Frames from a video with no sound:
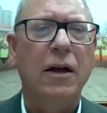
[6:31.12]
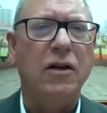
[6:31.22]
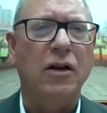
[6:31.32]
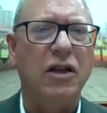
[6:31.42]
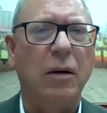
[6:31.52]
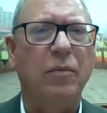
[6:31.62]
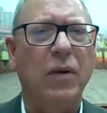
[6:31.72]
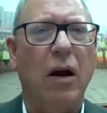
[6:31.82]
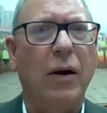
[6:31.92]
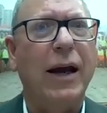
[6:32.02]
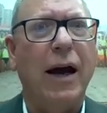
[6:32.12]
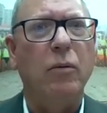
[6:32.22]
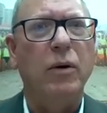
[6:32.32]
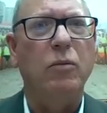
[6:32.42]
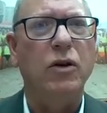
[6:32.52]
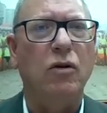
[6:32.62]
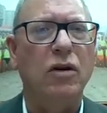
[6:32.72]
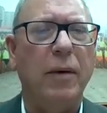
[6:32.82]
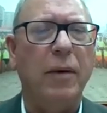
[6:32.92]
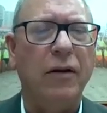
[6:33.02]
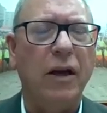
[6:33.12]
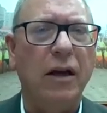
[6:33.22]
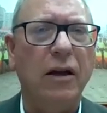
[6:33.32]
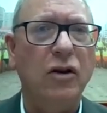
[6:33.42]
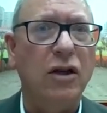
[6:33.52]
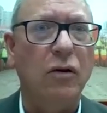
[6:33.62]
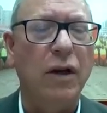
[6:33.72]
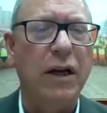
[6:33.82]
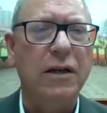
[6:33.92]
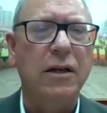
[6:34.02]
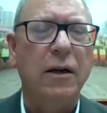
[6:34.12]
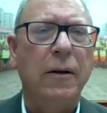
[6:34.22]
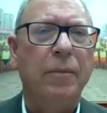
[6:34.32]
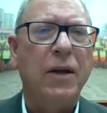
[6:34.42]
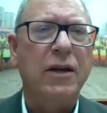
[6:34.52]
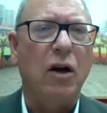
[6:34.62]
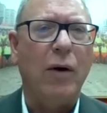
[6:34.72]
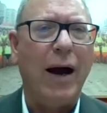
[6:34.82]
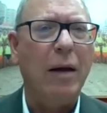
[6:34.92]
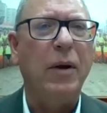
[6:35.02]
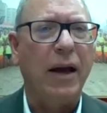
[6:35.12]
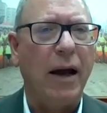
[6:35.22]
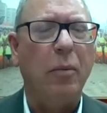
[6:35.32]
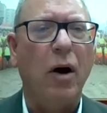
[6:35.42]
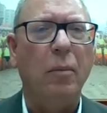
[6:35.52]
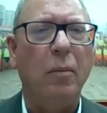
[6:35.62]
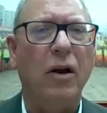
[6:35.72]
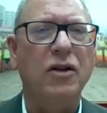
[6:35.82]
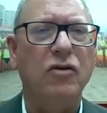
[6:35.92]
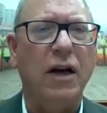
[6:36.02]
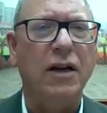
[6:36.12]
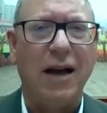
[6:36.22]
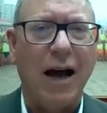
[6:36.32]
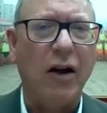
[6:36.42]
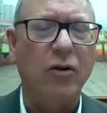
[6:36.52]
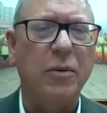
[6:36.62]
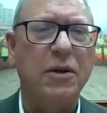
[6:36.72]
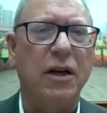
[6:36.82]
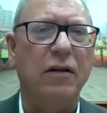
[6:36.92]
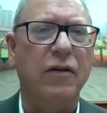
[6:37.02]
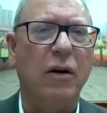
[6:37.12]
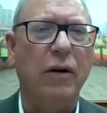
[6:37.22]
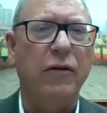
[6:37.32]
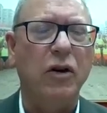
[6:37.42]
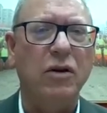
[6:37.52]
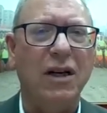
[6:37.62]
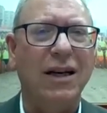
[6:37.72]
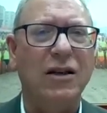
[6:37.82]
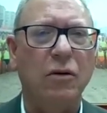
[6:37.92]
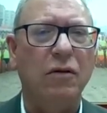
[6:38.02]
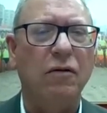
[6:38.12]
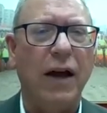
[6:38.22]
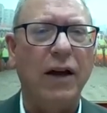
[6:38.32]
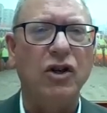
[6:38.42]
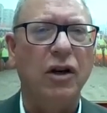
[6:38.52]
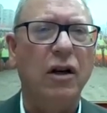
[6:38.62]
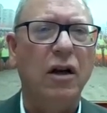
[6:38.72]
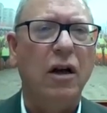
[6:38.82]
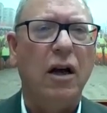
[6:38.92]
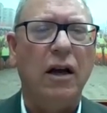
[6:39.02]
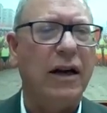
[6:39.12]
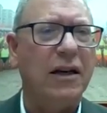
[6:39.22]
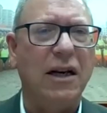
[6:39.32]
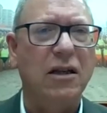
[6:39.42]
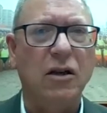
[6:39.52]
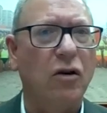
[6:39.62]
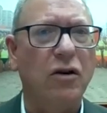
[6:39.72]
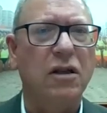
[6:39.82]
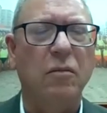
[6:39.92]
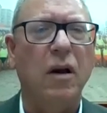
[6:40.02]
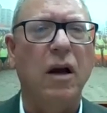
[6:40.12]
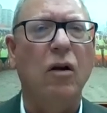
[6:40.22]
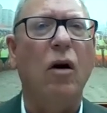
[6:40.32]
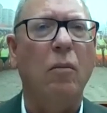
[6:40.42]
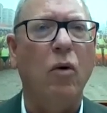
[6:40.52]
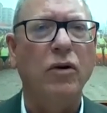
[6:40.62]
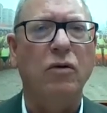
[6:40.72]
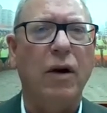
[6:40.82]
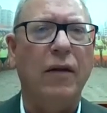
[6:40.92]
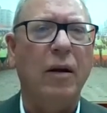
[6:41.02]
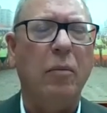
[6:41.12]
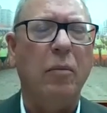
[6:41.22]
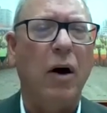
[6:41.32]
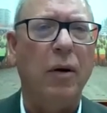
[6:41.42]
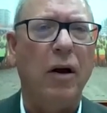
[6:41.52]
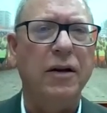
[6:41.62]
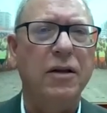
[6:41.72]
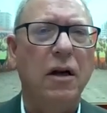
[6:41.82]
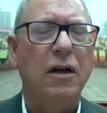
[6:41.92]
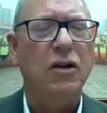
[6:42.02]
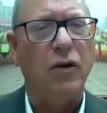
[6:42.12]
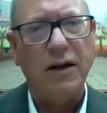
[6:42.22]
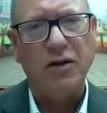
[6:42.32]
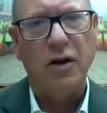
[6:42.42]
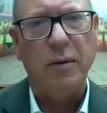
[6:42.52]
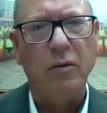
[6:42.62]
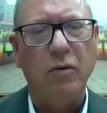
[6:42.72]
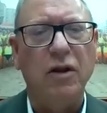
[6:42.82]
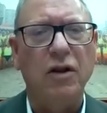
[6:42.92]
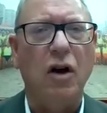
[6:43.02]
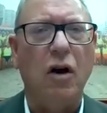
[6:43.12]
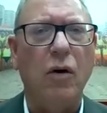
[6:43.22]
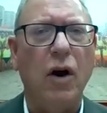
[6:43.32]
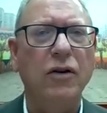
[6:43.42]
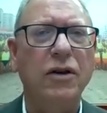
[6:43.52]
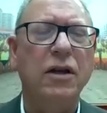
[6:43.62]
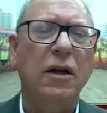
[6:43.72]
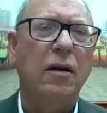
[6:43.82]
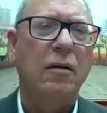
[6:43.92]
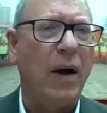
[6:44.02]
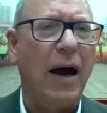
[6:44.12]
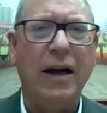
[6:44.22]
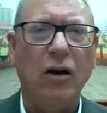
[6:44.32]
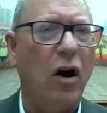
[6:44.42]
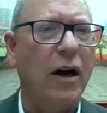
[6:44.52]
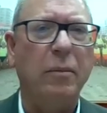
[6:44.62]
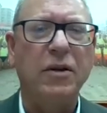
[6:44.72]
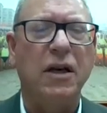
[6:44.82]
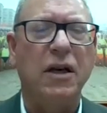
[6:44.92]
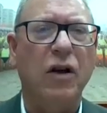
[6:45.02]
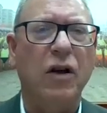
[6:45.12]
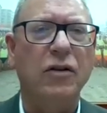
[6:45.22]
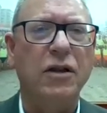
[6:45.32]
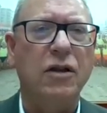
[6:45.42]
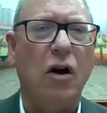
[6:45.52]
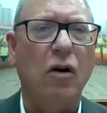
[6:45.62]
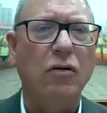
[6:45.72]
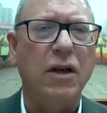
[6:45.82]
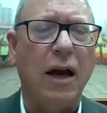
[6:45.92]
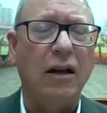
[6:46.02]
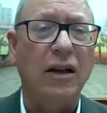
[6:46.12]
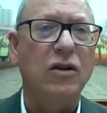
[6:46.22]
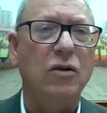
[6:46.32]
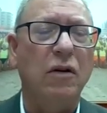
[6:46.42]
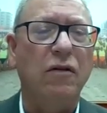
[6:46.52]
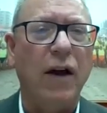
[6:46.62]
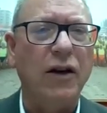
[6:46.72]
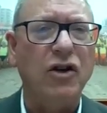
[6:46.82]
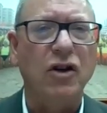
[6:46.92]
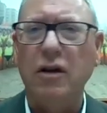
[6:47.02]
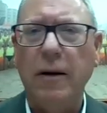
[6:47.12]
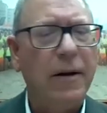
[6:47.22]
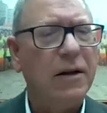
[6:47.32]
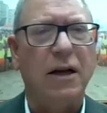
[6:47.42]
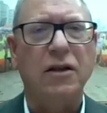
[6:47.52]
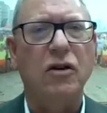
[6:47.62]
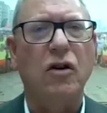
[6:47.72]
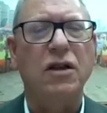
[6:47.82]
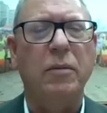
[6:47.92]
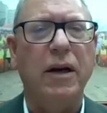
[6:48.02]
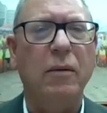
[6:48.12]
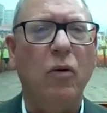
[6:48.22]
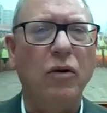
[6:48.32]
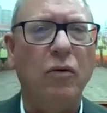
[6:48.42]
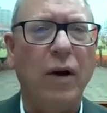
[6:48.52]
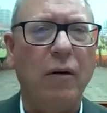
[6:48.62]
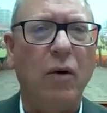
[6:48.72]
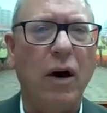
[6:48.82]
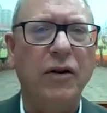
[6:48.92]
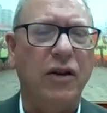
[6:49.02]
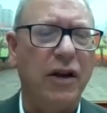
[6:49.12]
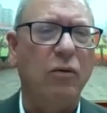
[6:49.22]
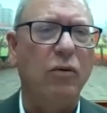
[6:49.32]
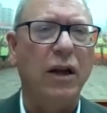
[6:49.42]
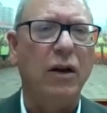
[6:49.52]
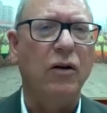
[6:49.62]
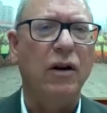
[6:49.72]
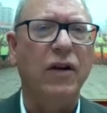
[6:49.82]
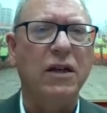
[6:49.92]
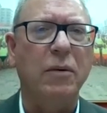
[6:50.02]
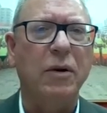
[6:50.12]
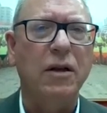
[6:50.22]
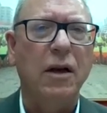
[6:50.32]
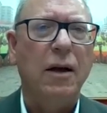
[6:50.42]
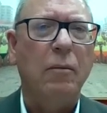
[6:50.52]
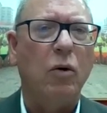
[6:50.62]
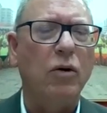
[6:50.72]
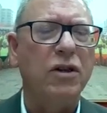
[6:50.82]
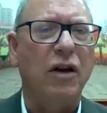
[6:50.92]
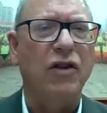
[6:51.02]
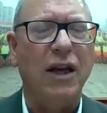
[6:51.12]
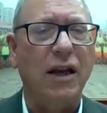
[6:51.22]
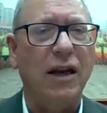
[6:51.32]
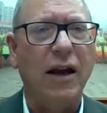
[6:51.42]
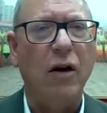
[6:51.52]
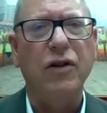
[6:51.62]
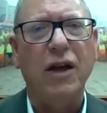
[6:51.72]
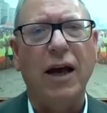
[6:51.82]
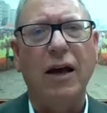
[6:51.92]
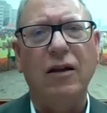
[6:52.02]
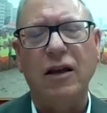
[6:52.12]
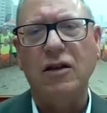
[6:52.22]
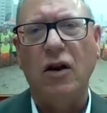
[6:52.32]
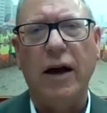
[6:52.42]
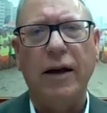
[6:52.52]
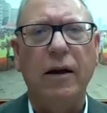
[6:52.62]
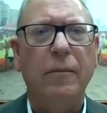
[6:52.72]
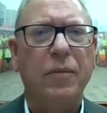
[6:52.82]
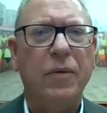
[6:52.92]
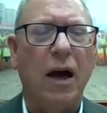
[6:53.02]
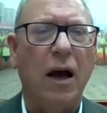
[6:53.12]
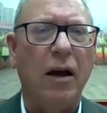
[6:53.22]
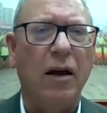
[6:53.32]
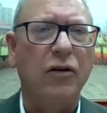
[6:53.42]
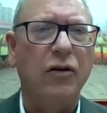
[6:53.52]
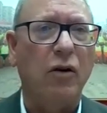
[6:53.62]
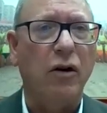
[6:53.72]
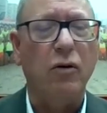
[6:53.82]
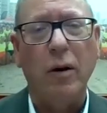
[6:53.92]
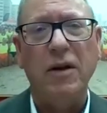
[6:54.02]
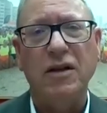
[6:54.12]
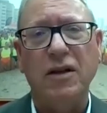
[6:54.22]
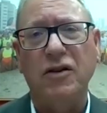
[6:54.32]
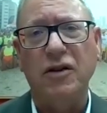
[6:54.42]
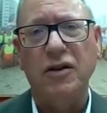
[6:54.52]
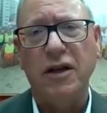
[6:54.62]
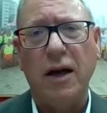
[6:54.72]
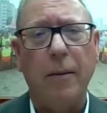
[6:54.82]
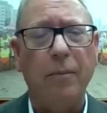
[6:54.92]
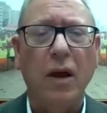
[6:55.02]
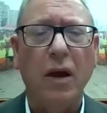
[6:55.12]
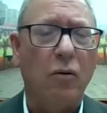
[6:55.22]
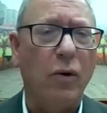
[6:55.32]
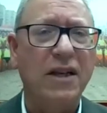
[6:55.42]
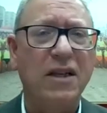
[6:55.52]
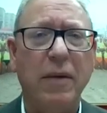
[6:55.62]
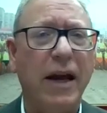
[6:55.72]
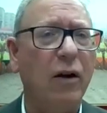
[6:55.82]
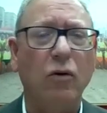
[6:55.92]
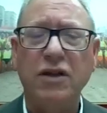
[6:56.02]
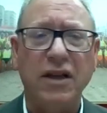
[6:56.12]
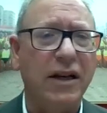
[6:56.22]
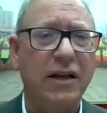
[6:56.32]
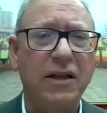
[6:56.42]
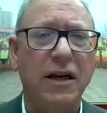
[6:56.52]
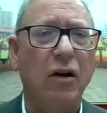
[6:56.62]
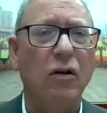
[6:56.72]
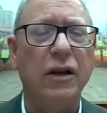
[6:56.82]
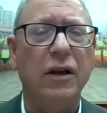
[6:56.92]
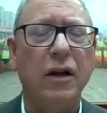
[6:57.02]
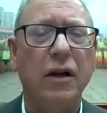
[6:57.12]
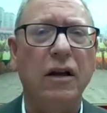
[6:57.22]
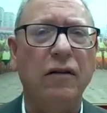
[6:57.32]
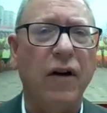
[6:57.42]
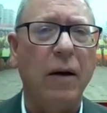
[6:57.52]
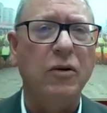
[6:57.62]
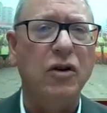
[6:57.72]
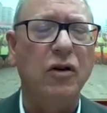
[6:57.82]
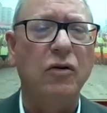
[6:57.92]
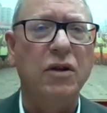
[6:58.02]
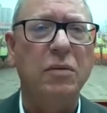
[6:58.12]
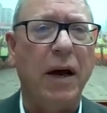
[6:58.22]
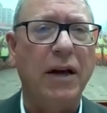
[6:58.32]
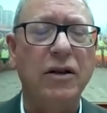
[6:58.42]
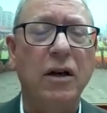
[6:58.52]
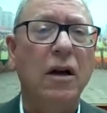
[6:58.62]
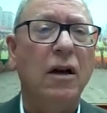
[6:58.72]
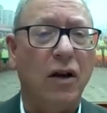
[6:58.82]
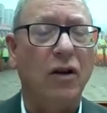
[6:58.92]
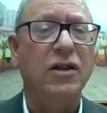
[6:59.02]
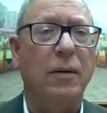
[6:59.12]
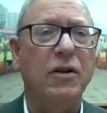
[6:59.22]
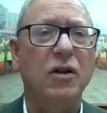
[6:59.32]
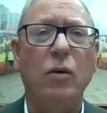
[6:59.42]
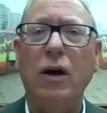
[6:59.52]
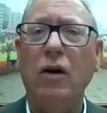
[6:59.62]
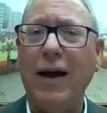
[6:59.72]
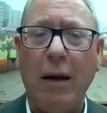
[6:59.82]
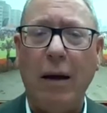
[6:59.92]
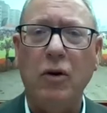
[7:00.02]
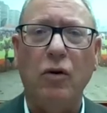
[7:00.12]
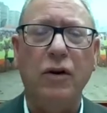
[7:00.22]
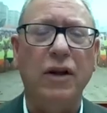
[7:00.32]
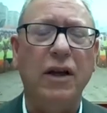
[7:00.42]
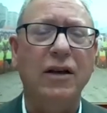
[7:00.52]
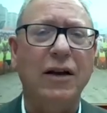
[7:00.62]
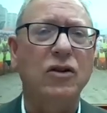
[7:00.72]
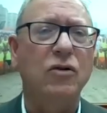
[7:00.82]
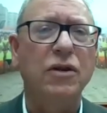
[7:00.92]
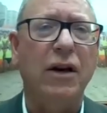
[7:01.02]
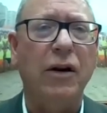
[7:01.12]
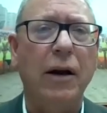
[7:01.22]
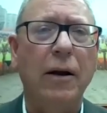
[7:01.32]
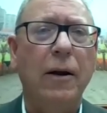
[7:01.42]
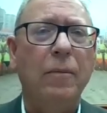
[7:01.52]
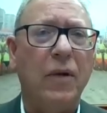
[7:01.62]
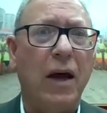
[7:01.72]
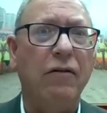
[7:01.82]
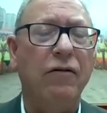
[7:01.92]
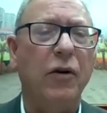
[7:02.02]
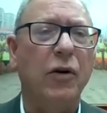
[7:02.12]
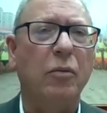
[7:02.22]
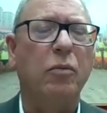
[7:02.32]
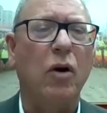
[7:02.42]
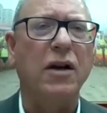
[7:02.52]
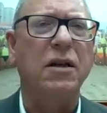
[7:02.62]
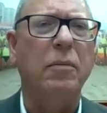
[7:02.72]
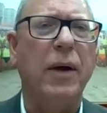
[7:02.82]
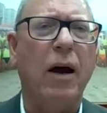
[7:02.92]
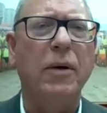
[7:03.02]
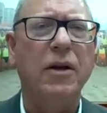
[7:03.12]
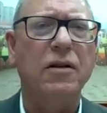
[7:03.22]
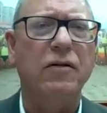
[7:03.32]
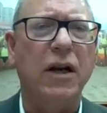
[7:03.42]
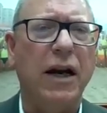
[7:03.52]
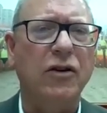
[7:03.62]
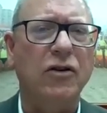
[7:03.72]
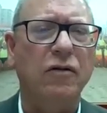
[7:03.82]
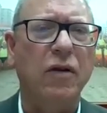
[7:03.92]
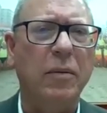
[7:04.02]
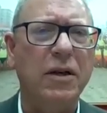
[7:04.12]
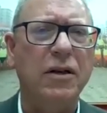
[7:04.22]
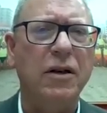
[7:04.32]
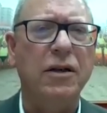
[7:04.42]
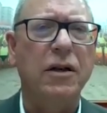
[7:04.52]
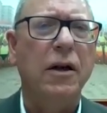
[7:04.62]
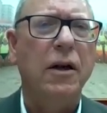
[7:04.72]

So, tip, you know, again, we, we talked about the utilities. So, APA Pipelines Trust, 100% of their revenue is linked to inflation, and yet it doesn't cost them a lot more to run their pipelines. Transurban with the toll roads, 80, 90% of those tolls are linked to inflation doesn't cost them any more to run the road. So they're really good investments. But we're also thinking in healthcare, things like uh, healthcare equipment such as um, ResMed or CSL in the in the pharmaceutical space. Those companies do well. Amcor in the industrials area have very good pricing power because of the nature of their business.